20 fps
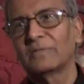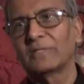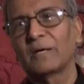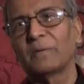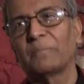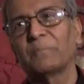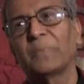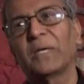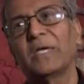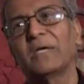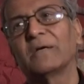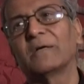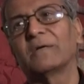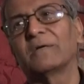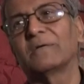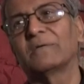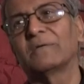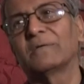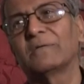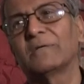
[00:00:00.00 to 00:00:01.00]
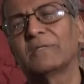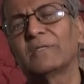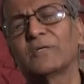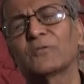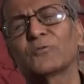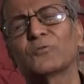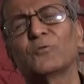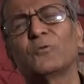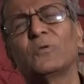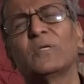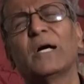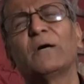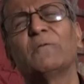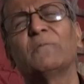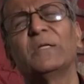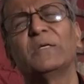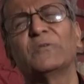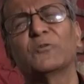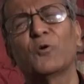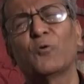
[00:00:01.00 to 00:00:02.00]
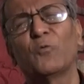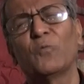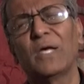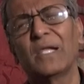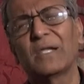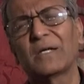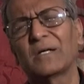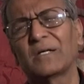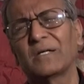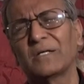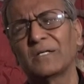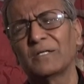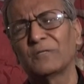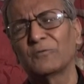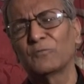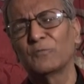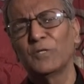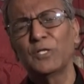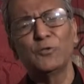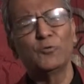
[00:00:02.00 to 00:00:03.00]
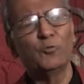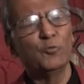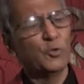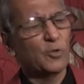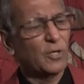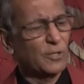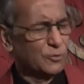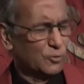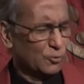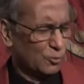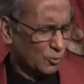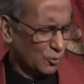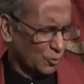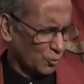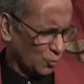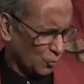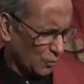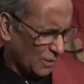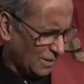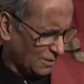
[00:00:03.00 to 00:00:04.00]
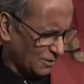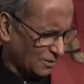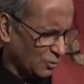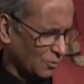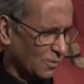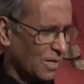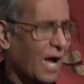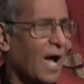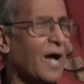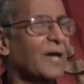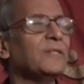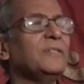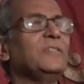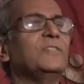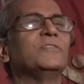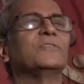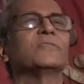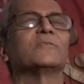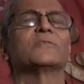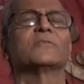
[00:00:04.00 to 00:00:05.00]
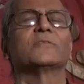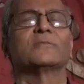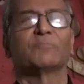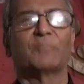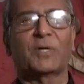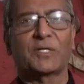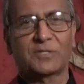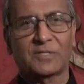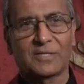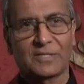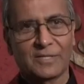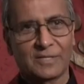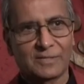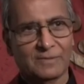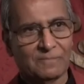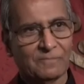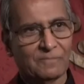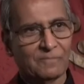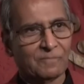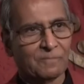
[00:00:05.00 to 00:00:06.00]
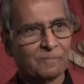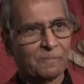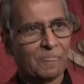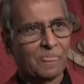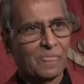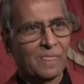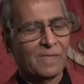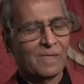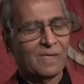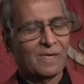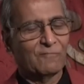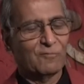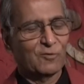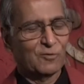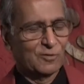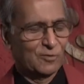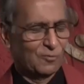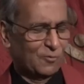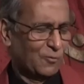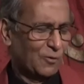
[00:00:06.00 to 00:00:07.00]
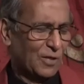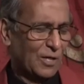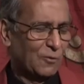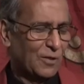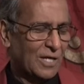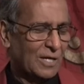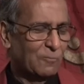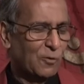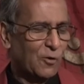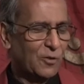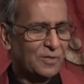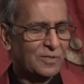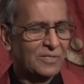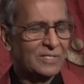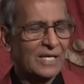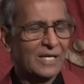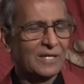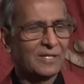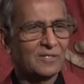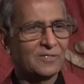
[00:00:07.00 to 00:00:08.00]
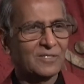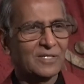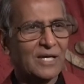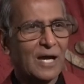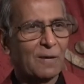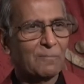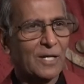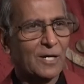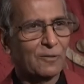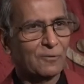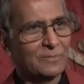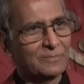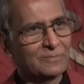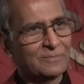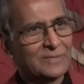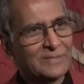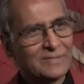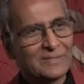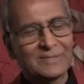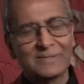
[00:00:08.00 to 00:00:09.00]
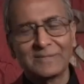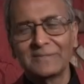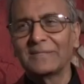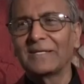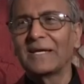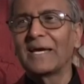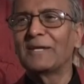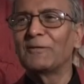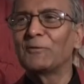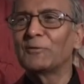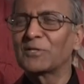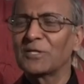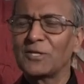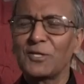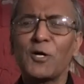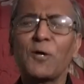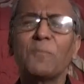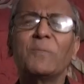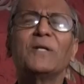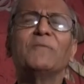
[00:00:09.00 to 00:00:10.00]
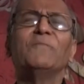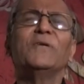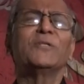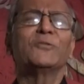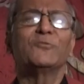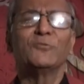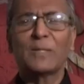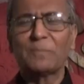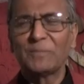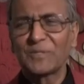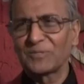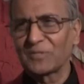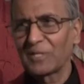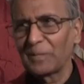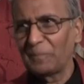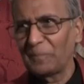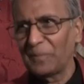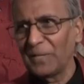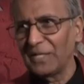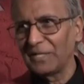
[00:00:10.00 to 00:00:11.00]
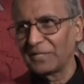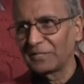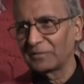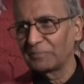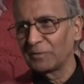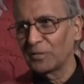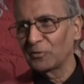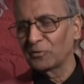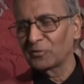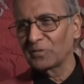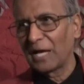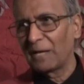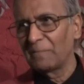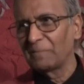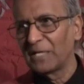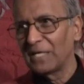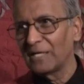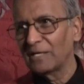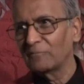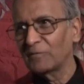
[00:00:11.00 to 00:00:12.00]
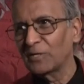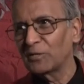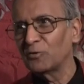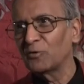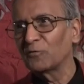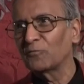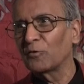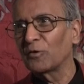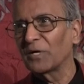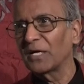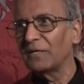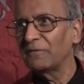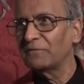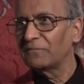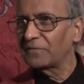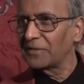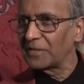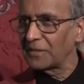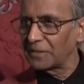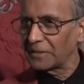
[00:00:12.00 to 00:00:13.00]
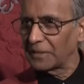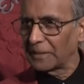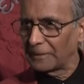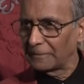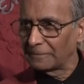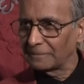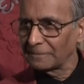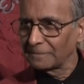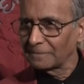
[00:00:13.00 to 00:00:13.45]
They are pink and they are so lovely, so well curved. Vishnu, you are so sweet, your eyes especially. And Vishnu says, okay, okay, boy, take it easy, calm down. And you said, no, but Vishnu, I must repeat because I am here with you for infinity.